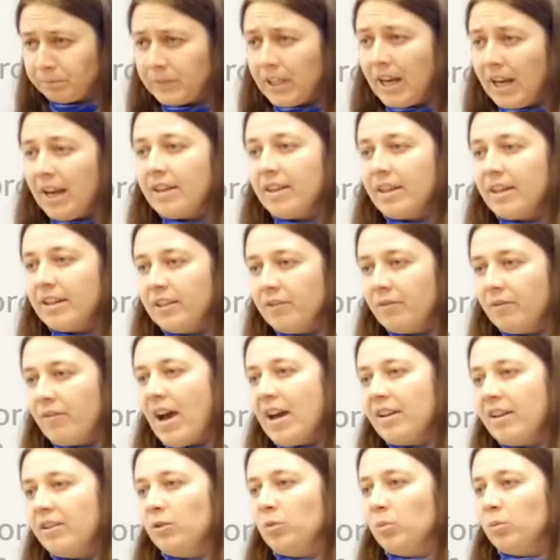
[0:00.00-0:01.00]
and the
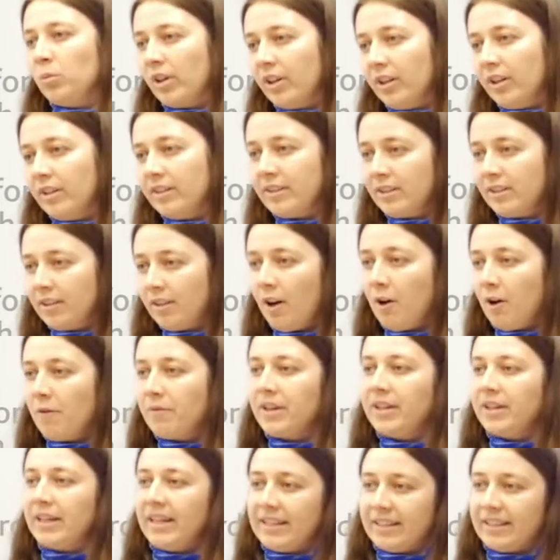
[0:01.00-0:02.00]
divided worlds of
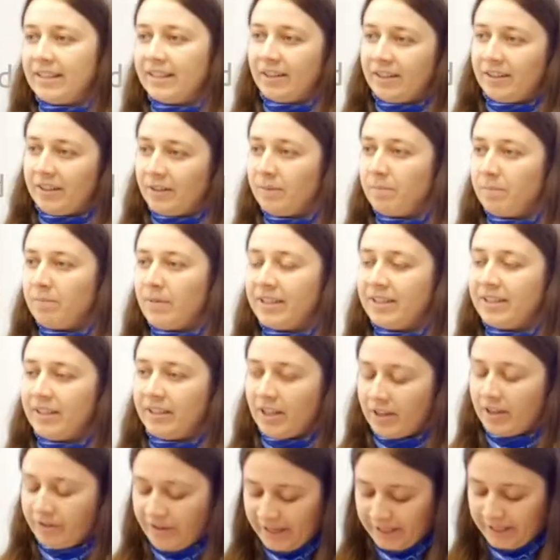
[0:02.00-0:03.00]
the Eastern
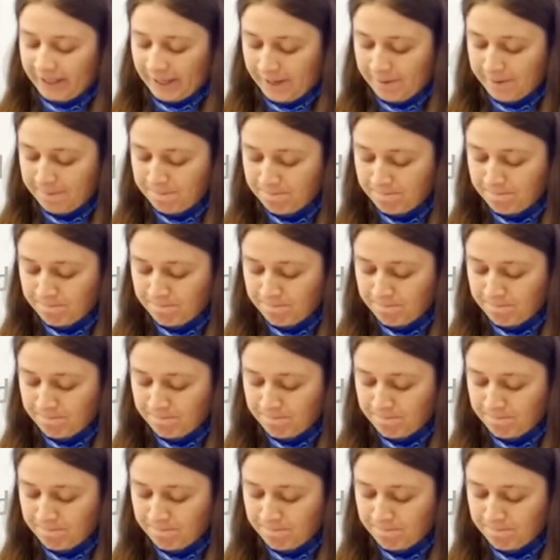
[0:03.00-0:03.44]
Mediterranean.